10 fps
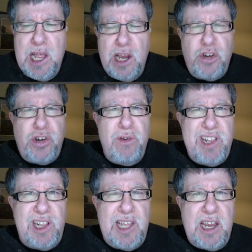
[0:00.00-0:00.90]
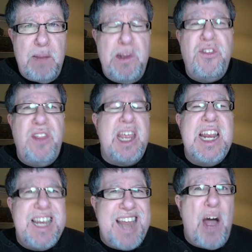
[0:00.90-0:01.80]
Sharing the link means that they
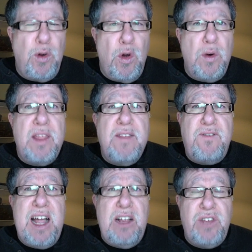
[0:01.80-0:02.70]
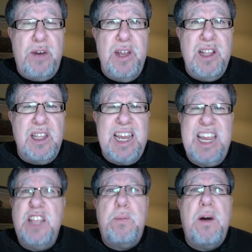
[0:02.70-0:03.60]
can download the files that are in the link.
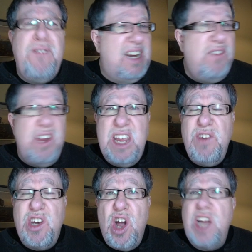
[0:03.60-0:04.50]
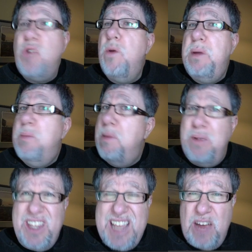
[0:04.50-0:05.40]
It's perfect. If you give a talk, you want people to be
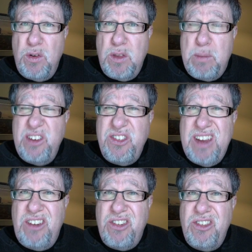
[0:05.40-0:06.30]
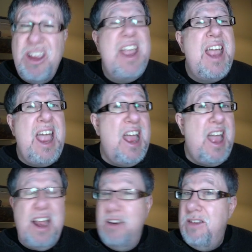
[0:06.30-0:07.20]
able to download the presentations,
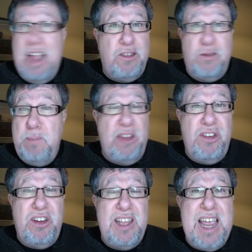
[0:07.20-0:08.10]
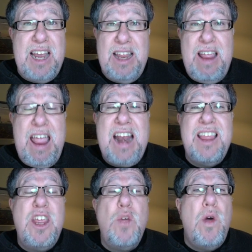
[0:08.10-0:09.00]
and that's basically it.
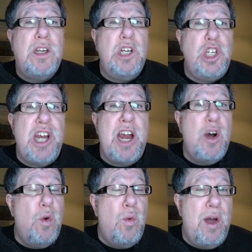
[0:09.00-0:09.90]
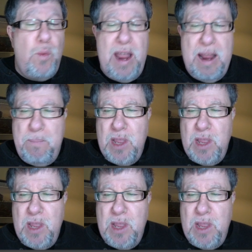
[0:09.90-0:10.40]
Anything you want to share one way.